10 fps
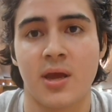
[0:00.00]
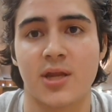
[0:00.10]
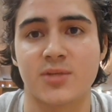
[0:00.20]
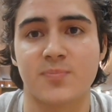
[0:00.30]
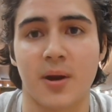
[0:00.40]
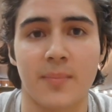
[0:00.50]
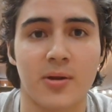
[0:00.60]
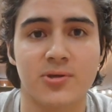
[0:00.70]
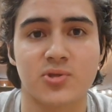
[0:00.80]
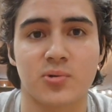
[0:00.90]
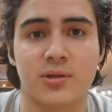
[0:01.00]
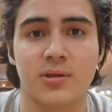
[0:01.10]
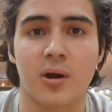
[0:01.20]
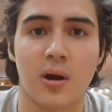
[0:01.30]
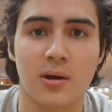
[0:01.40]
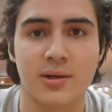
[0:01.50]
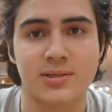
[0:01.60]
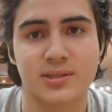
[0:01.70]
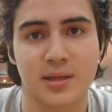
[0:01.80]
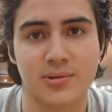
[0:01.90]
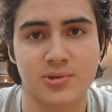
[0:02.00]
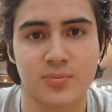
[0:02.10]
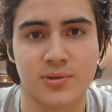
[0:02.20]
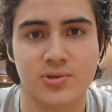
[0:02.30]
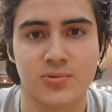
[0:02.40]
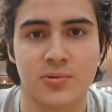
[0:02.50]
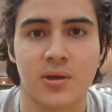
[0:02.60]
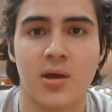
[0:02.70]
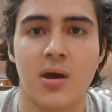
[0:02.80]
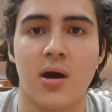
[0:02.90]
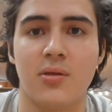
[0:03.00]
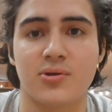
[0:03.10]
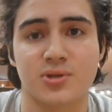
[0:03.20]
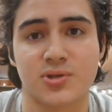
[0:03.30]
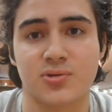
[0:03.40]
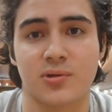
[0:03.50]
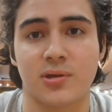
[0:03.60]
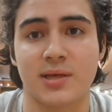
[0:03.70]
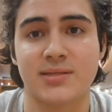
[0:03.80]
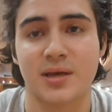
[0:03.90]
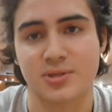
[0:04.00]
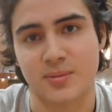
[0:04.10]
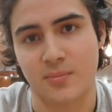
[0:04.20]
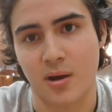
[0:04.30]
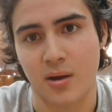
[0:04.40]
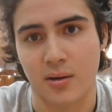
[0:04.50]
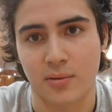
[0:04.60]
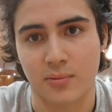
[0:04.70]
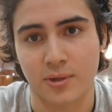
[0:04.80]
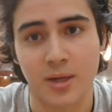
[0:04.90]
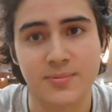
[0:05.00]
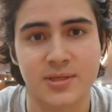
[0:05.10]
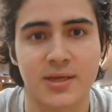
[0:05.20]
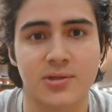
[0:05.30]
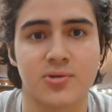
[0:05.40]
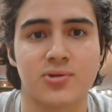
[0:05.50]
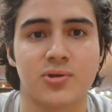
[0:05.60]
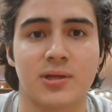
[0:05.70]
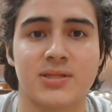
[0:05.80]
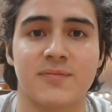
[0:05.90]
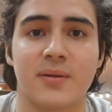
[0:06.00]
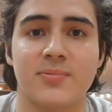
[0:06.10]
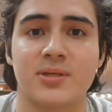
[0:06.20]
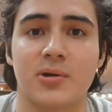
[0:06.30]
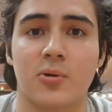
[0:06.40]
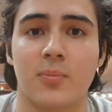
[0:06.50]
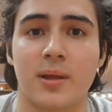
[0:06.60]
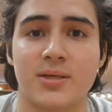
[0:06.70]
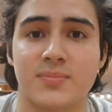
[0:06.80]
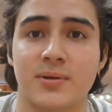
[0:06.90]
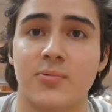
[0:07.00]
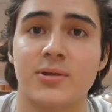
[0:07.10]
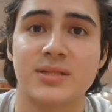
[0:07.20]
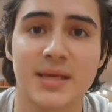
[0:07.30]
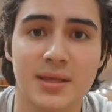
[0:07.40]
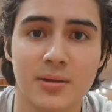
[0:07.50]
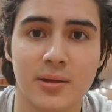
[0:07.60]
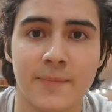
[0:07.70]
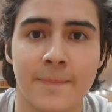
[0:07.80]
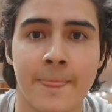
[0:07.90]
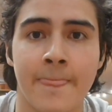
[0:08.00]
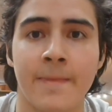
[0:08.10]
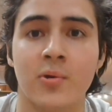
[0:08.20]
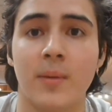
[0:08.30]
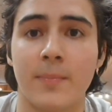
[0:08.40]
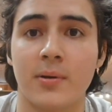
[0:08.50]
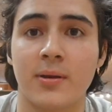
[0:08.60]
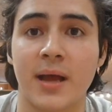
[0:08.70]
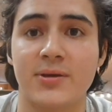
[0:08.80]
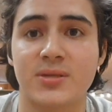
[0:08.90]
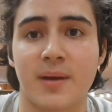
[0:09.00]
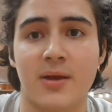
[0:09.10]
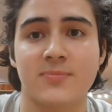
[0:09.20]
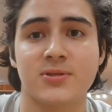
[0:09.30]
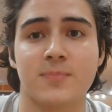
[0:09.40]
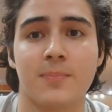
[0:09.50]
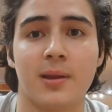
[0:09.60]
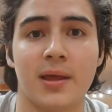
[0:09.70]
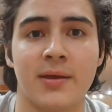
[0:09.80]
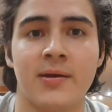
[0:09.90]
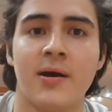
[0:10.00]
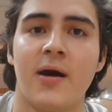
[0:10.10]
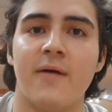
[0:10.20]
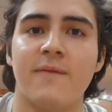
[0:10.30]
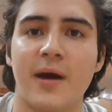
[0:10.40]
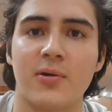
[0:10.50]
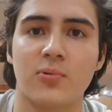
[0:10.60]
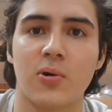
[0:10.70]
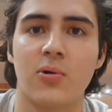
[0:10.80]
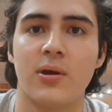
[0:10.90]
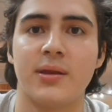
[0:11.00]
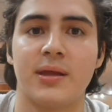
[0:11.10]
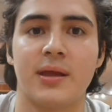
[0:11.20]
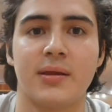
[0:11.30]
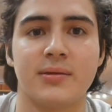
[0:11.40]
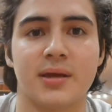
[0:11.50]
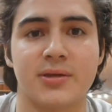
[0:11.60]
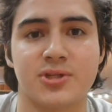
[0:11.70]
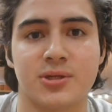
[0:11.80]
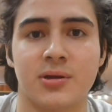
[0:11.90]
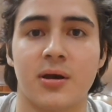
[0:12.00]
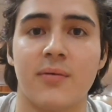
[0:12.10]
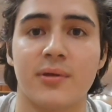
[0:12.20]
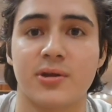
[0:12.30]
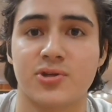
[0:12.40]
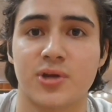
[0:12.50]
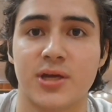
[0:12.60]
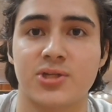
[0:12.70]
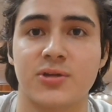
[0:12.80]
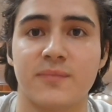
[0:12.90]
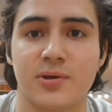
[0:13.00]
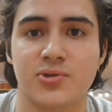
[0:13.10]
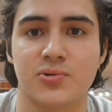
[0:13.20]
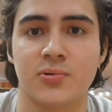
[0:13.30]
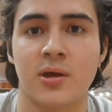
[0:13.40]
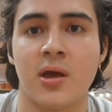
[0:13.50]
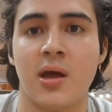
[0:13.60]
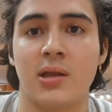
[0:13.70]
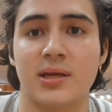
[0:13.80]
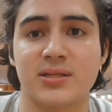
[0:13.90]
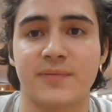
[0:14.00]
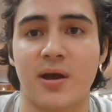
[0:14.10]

It is primarily stored in the heart and skeletal muscle. There's also a less calcium reuptake due to less developed sarcoplasmic reticulum. Remember, calcium ions play a vital role in ignition of the contraction of muscle. Less of